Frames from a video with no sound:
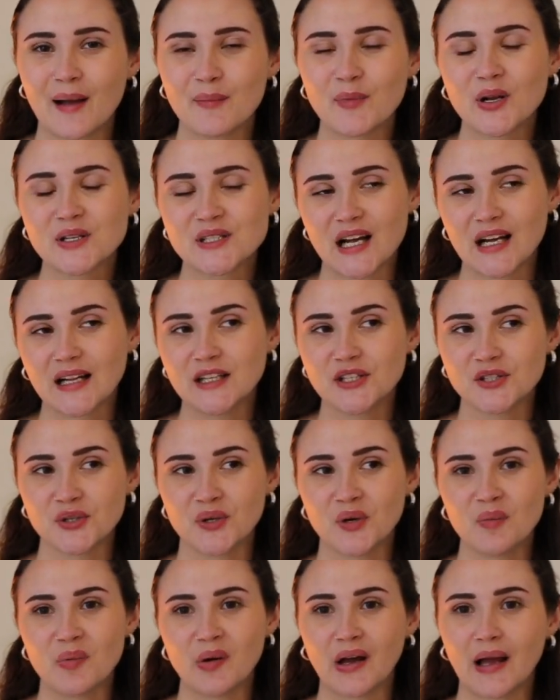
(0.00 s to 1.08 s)
I'm not entirely
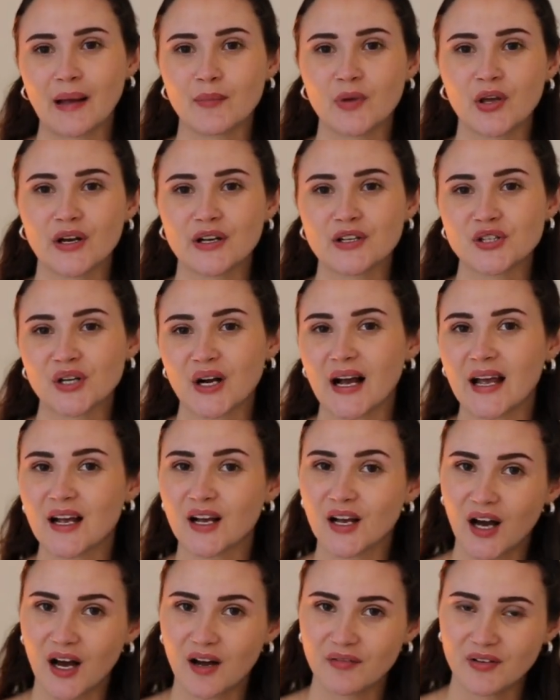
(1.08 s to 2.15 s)
sure, but I'm going to try and
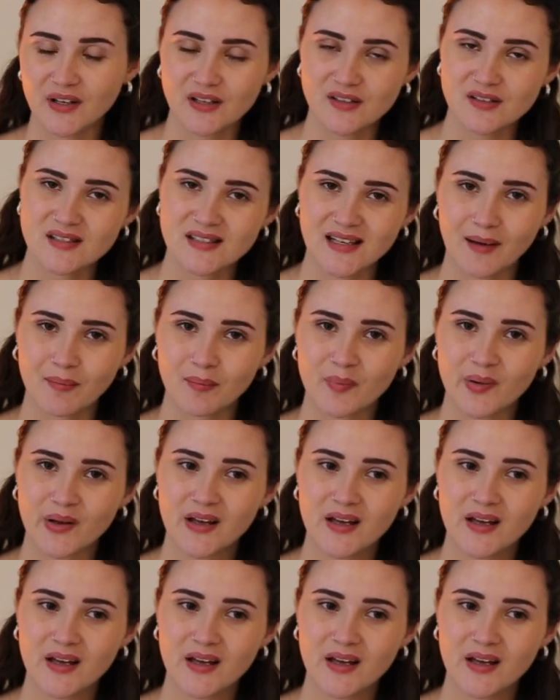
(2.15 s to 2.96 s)
carve a little stamp